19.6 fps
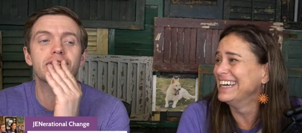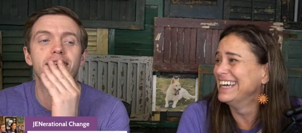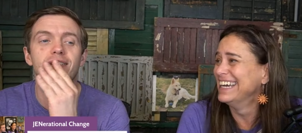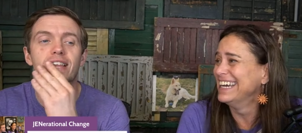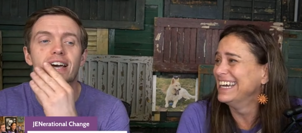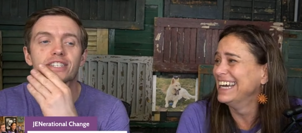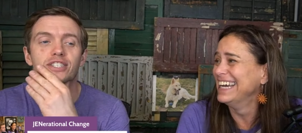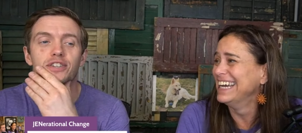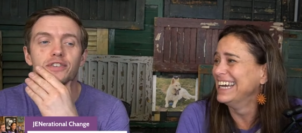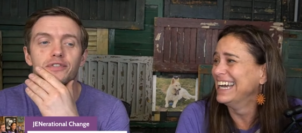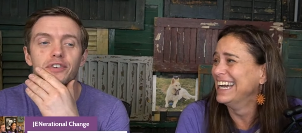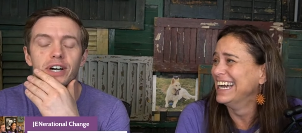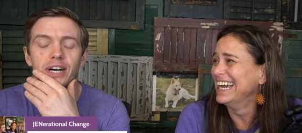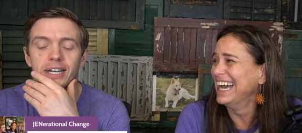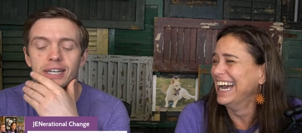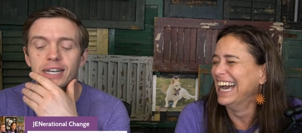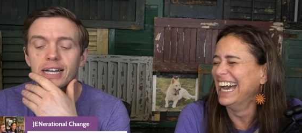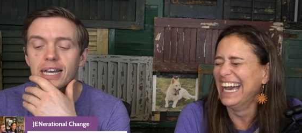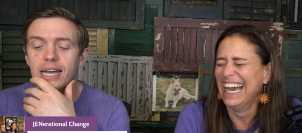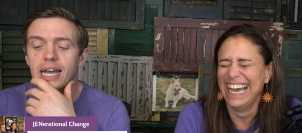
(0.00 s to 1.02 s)

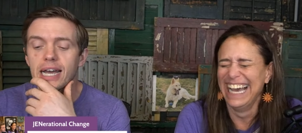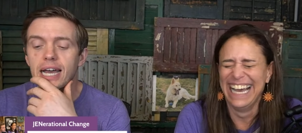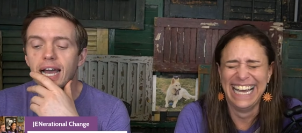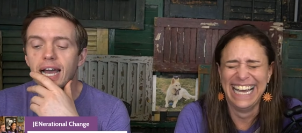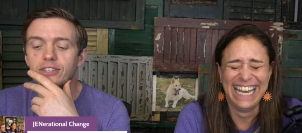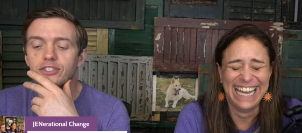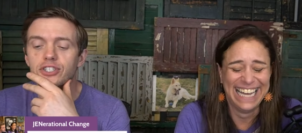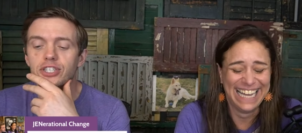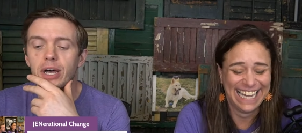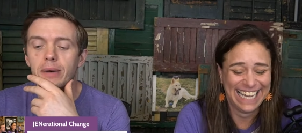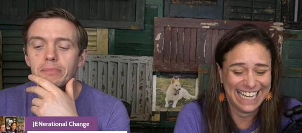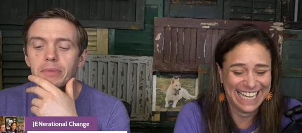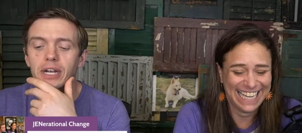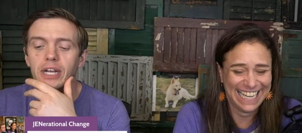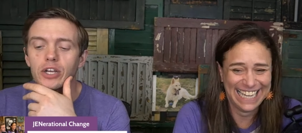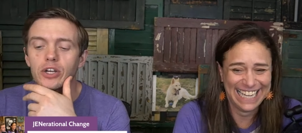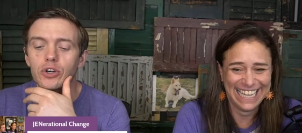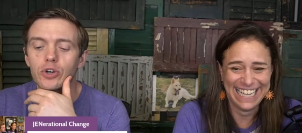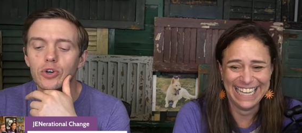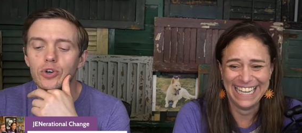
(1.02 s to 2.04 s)
Speaker 1: classify as
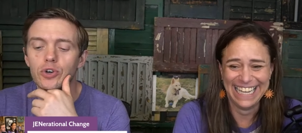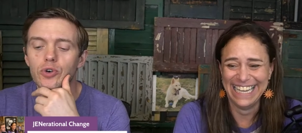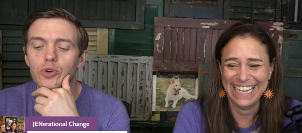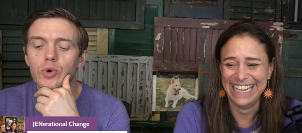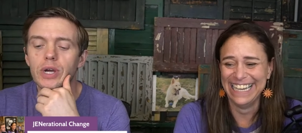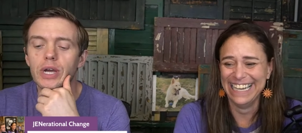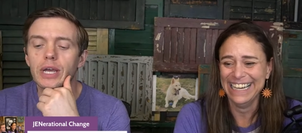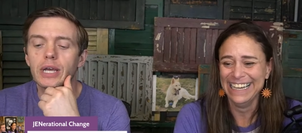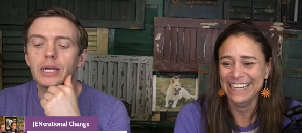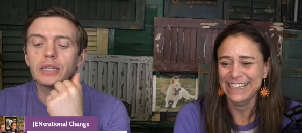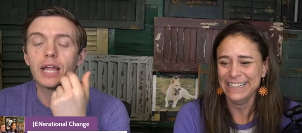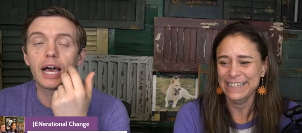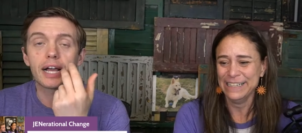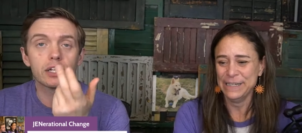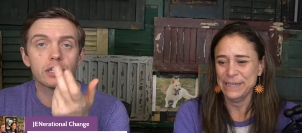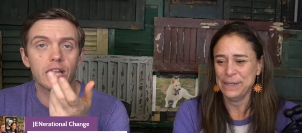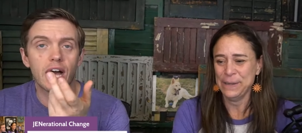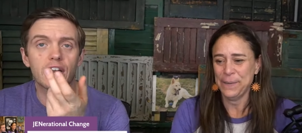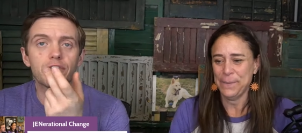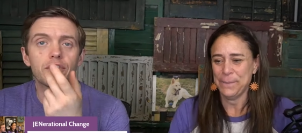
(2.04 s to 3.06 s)
somebody who, like a
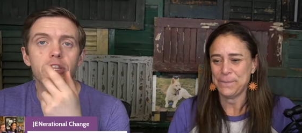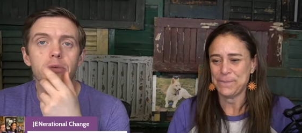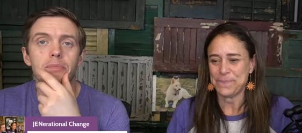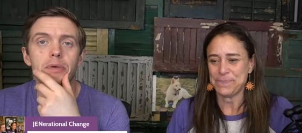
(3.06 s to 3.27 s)
lot of other